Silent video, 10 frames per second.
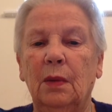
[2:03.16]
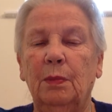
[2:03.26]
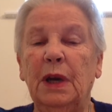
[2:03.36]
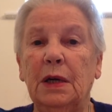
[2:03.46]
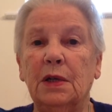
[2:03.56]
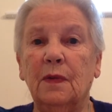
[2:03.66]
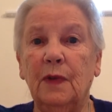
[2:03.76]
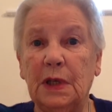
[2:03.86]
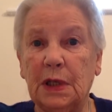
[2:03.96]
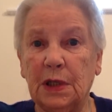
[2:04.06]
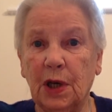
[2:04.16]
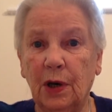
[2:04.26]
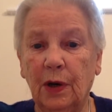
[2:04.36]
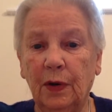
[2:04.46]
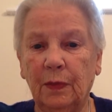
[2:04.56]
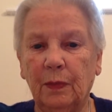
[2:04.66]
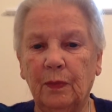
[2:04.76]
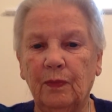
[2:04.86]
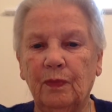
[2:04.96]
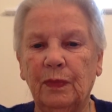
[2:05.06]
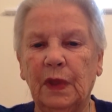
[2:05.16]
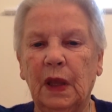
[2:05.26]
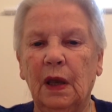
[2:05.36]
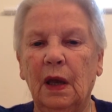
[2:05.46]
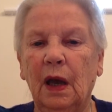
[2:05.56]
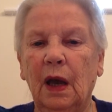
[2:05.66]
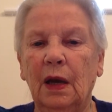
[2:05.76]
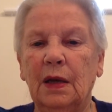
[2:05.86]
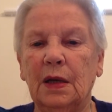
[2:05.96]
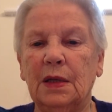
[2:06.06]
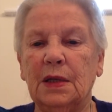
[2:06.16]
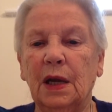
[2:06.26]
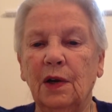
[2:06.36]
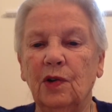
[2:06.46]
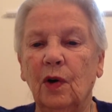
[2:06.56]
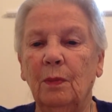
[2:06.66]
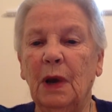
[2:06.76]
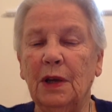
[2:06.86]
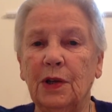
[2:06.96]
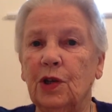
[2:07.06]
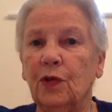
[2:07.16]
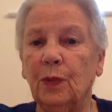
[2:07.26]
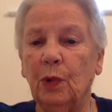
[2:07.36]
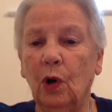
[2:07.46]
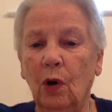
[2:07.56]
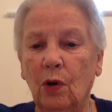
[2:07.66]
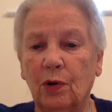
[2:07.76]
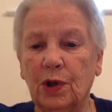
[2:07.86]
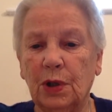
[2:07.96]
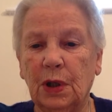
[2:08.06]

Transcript: been to visit her and had sent her a message from God